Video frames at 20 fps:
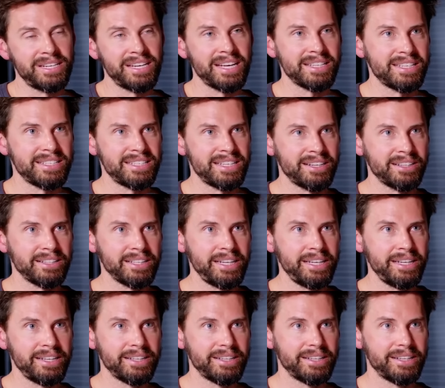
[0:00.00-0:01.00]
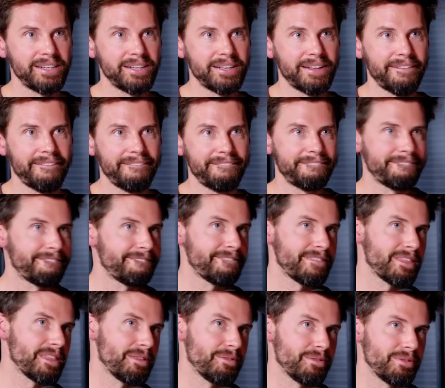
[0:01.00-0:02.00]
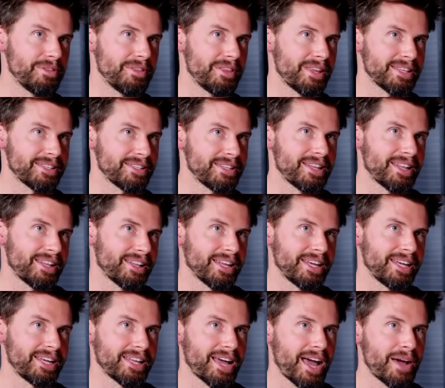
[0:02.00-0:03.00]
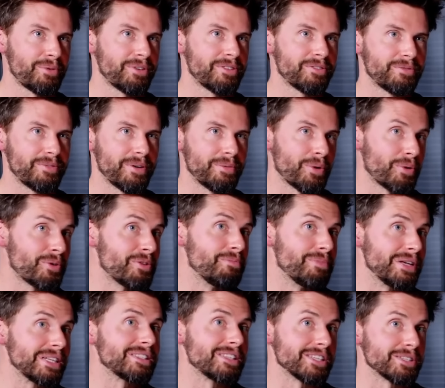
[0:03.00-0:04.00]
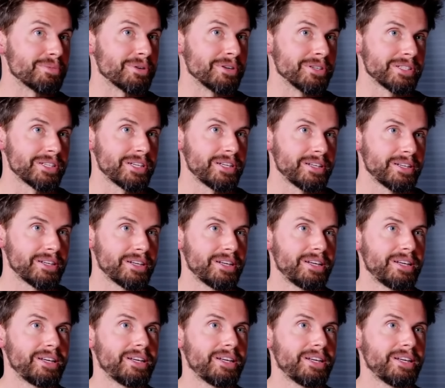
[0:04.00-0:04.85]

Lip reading: didn't necessarily, that like I would have missed this person.